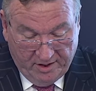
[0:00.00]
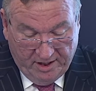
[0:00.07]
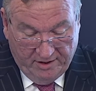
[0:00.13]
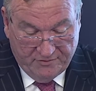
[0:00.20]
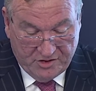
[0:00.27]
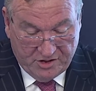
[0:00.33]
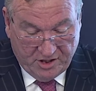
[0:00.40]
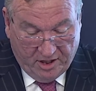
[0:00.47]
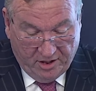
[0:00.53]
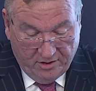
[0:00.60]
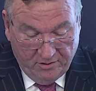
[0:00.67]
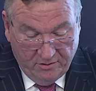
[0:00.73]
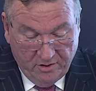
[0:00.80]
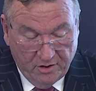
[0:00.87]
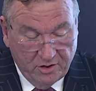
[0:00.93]
If
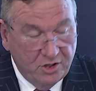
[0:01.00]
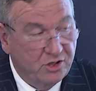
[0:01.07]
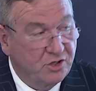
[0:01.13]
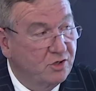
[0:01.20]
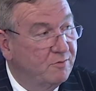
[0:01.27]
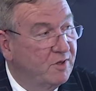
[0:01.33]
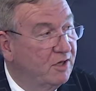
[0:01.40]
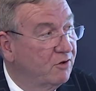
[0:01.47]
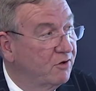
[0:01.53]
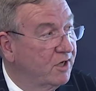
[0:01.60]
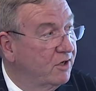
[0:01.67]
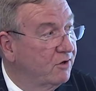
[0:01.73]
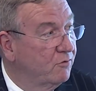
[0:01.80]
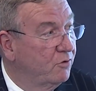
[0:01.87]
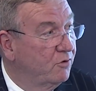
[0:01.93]
so, you should be looking
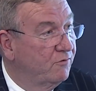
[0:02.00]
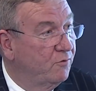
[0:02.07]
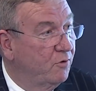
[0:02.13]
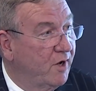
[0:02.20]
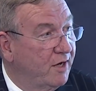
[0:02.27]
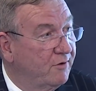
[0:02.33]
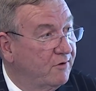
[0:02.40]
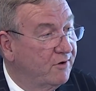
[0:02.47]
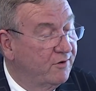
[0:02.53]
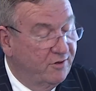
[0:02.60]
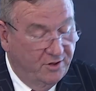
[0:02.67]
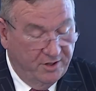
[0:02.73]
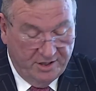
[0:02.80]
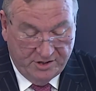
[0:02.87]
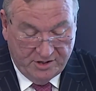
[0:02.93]
at Rule
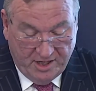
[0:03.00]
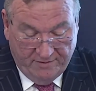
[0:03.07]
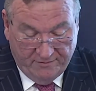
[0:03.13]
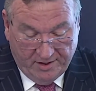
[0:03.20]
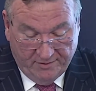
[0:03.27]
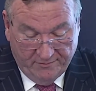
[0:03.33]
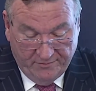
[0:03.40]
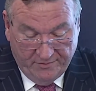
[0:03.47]
437.